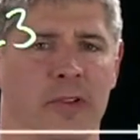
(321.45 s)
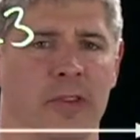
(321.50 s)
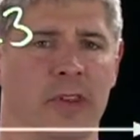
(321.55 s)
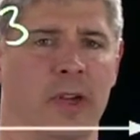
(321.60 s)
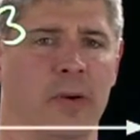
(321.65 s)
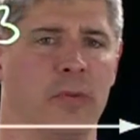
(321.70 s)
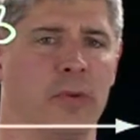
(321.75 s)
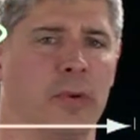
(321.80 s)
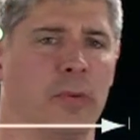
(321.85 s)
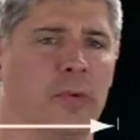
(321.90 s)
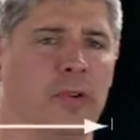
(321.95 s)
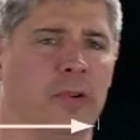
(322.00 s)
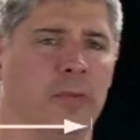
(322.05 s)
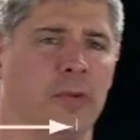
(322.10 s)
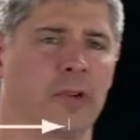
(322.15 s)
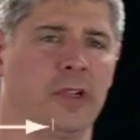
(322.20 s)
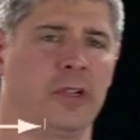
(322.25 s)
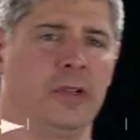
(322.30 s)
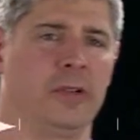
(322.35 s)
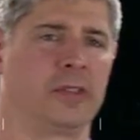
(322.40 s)
that we're,
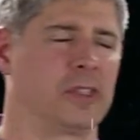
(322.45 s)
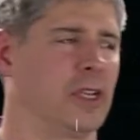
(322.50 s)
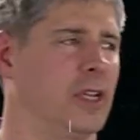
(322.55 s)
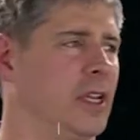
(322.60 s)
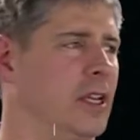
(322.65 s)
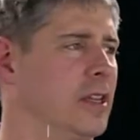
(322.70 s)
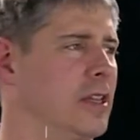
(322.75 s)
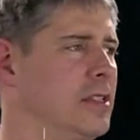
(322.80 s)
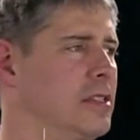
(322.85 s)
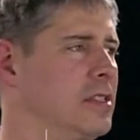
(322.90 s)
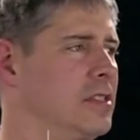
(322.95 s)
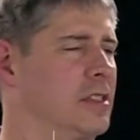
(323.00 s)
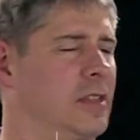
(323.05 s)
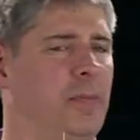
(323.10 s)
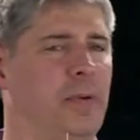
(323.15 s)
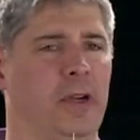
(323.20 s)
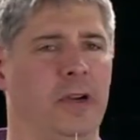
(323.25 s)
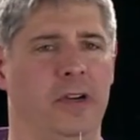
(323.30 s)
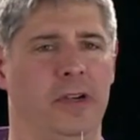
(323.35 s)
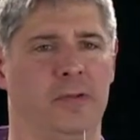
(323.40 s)
we're using. This is the
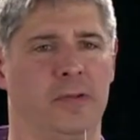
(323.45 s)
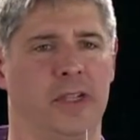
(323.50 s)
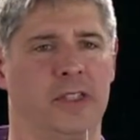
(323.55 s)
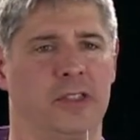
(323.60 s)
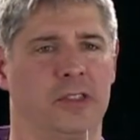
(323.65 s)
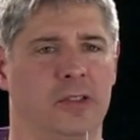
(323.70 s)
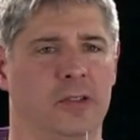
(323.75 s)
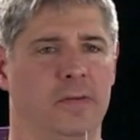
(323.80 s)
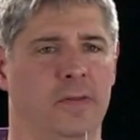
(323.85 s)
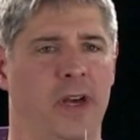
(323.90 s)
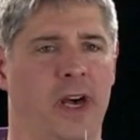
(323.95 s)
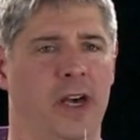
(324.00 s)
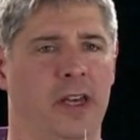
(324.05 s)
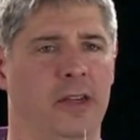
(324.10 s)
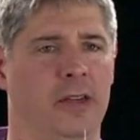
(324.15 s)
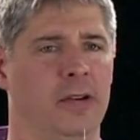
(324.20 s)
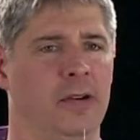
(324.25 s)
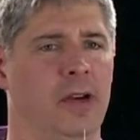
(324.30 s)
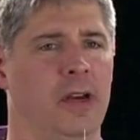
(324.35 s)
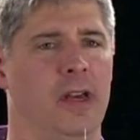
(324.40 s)
period register
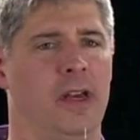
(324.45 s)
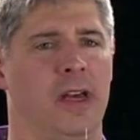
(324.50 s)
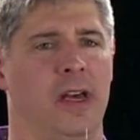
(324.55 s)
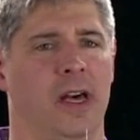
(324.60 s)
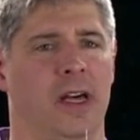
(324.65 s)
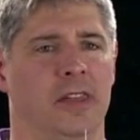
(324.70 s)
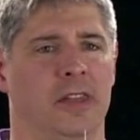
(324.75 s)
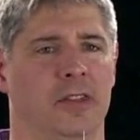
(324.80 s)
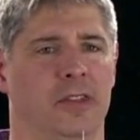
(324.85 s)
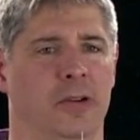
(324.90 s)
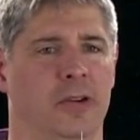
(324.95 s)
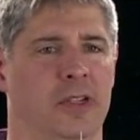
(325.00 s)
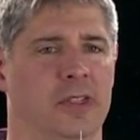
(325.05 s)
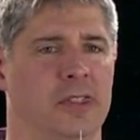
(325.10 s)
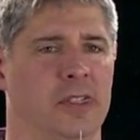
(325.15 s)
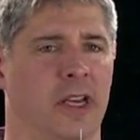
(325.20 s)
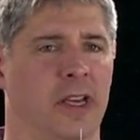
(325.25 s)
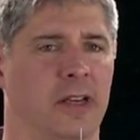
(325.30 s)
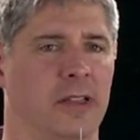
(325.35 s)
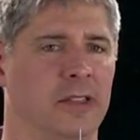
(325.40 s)
value. And the duty
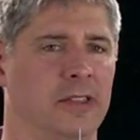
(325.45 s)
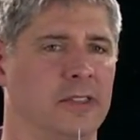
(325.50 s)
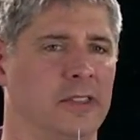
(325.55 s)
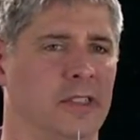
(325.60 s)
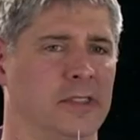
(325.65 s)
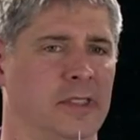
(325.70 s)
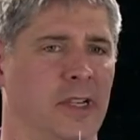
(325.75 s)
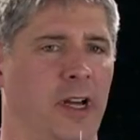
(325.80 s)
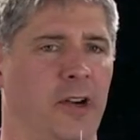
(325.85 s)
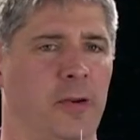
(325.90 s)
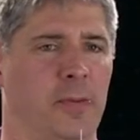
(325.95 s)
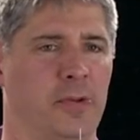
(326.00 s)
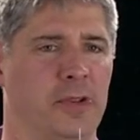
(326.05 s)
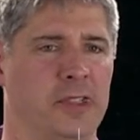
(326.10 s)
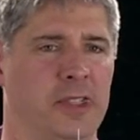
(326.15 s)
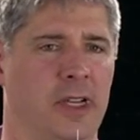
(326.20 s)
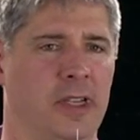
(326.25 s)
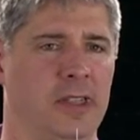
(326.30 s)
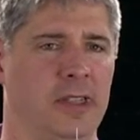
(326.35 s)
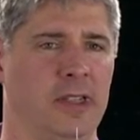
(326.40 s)
cycle is just
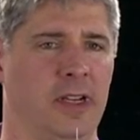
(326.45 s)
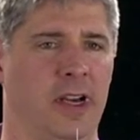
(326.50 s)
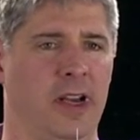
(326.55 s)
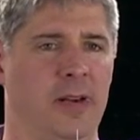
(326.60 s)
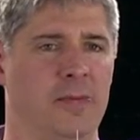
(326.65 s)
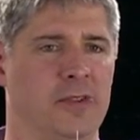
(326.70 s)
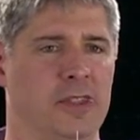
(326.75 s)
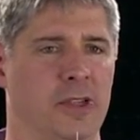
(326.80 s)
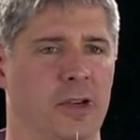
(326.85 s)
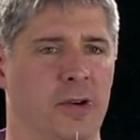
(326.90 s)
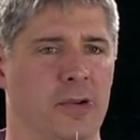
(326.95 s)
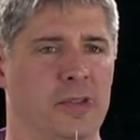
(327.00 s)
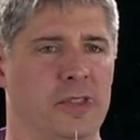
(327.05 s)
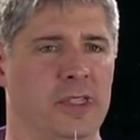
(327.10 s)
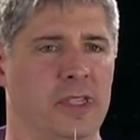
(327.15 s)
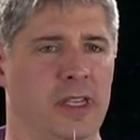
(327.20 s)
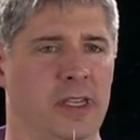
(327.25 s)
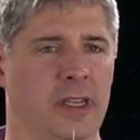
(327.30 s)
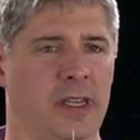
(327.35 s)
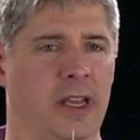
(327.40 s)
100% times the
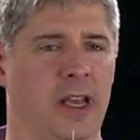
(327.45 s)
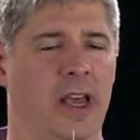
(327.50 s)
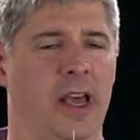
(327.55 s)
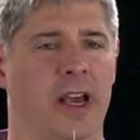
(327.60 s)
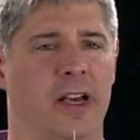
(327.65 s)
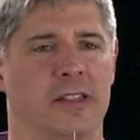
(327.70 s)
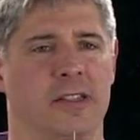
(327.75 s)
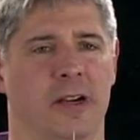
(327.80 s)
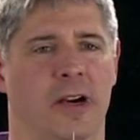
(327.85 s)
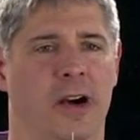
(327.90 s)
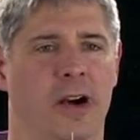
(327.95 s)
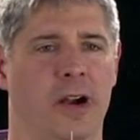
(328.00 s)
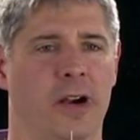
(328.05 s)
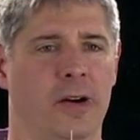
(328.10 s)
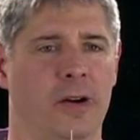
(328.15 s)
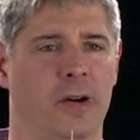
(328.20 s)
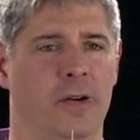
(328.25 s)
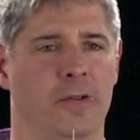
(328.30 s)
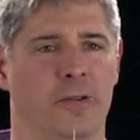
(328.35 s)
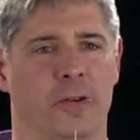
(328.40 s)

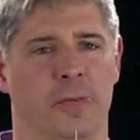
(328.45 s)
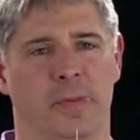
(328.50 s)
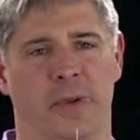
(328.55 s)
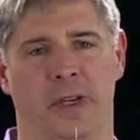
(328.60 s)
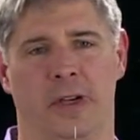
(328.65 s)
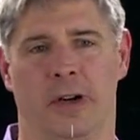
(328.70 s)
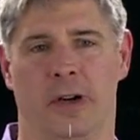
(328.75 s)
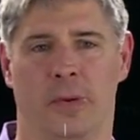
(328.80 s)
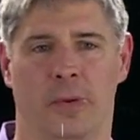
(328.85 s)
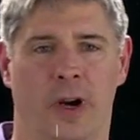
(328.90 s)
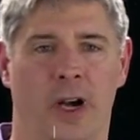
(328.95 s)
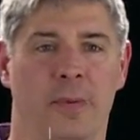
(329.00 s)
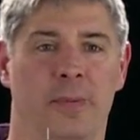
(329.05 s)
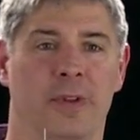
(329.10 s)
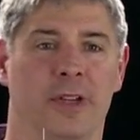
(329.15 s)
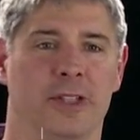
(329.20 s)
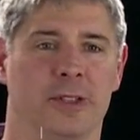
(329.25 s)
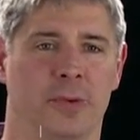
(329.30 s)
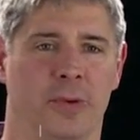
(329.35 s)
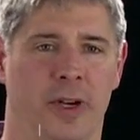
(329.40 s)
OCXR over PRY
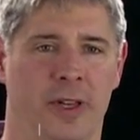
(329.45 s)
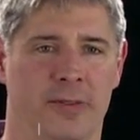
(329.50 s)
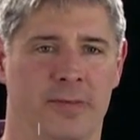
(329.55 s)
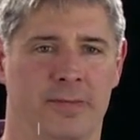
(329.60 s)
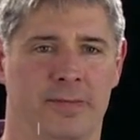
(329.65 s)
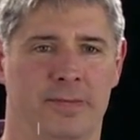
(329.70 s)
plus 1.